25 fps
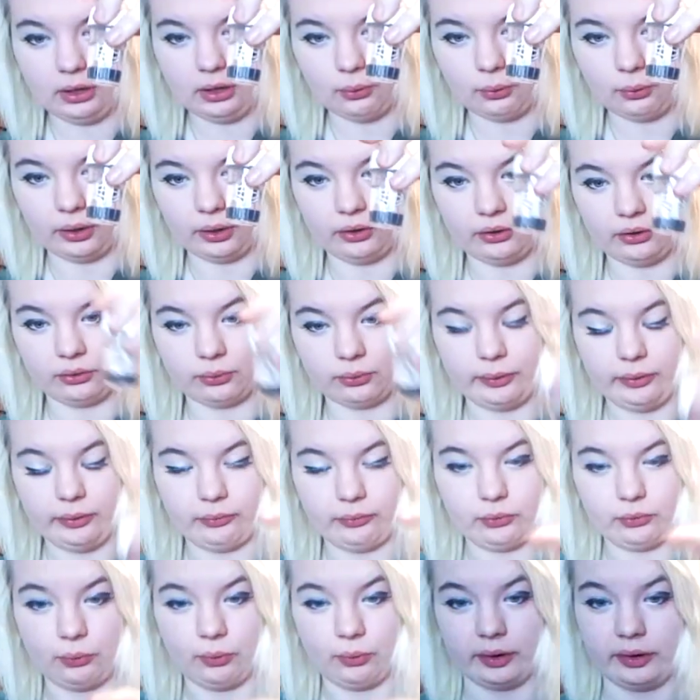Whereas
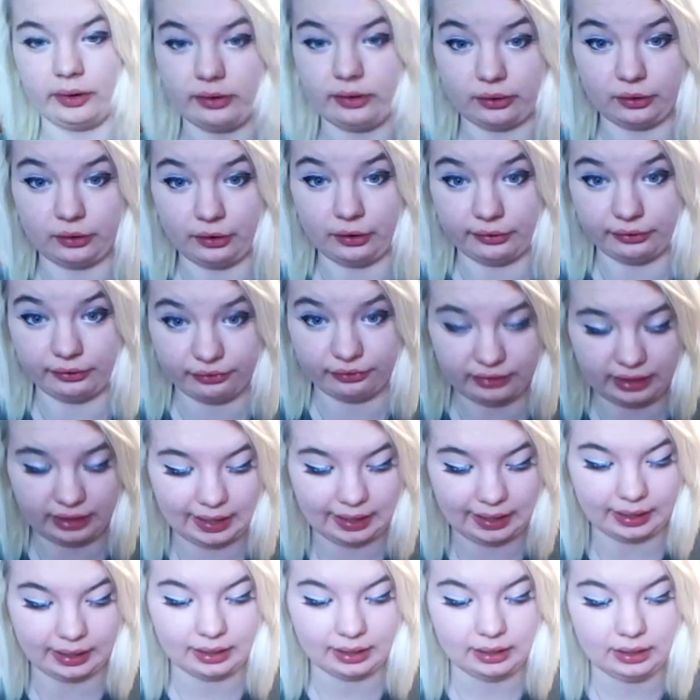with the ones that are
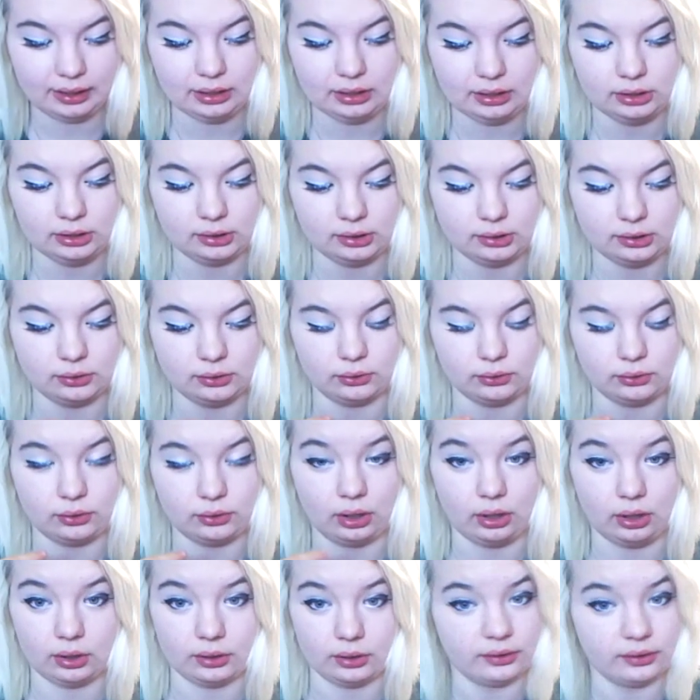flat, you
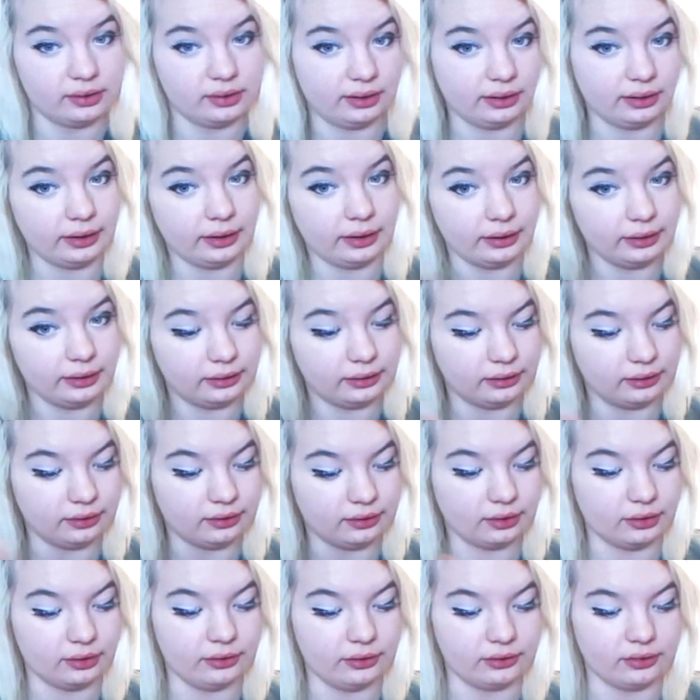can't see that the
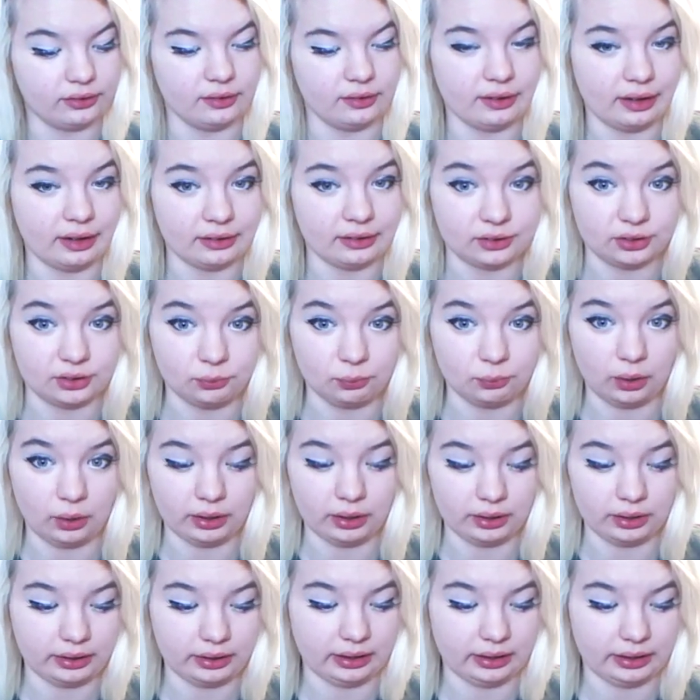solution's actually
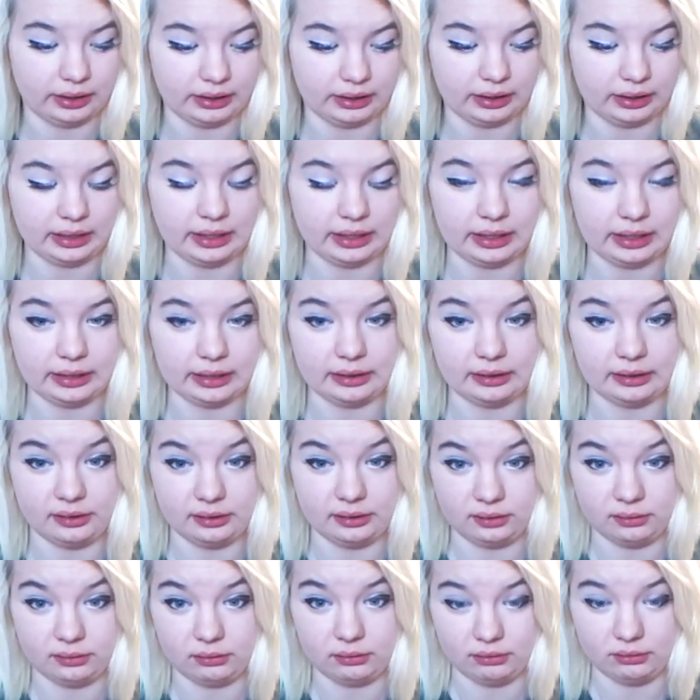working in
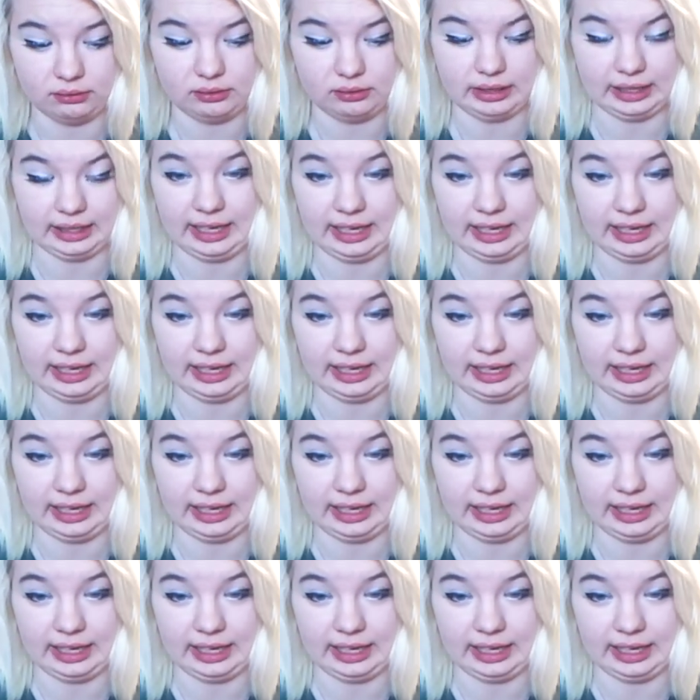the